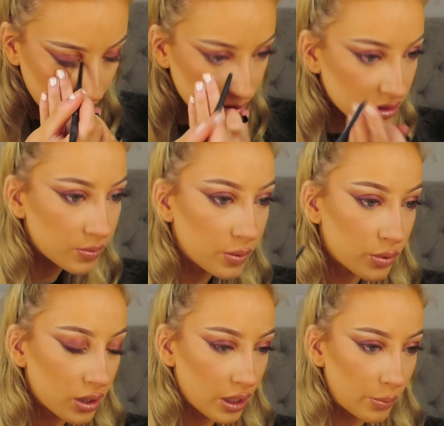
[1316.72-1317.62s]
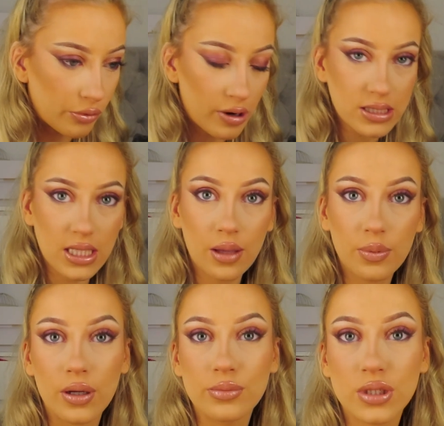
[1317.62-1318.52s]
to be more like bratty, but
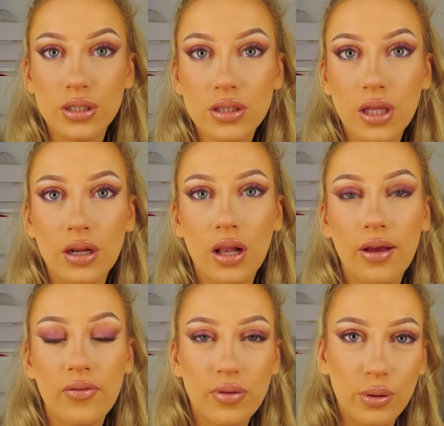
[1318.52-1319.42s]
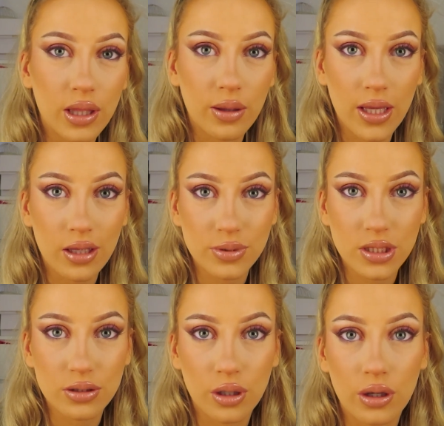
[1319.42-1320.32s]
I'm just kind of like following the makeup
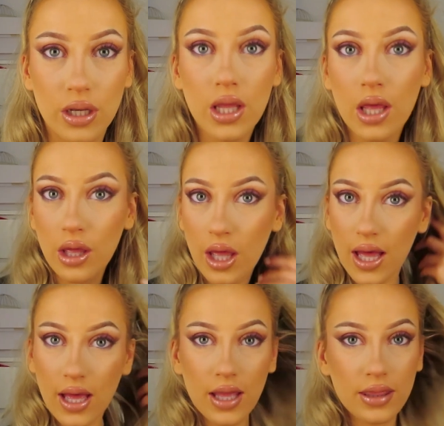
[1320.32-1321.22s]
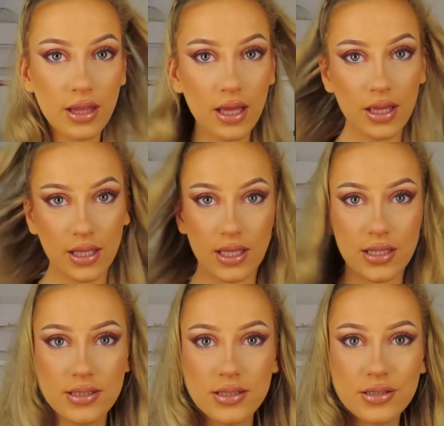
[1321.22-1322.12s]
she's got on. And that
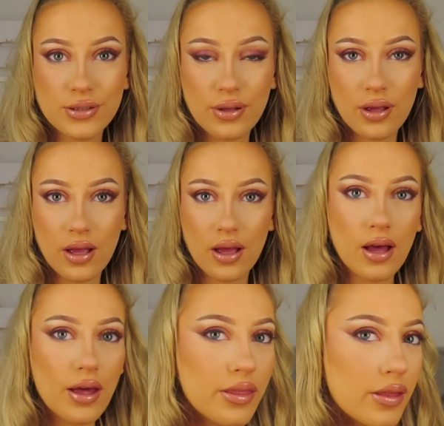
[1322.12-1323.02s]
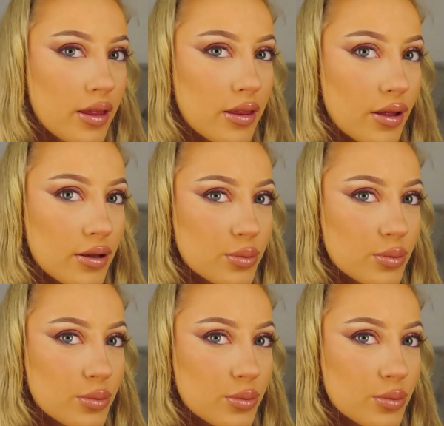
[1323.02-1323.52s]
is, I think that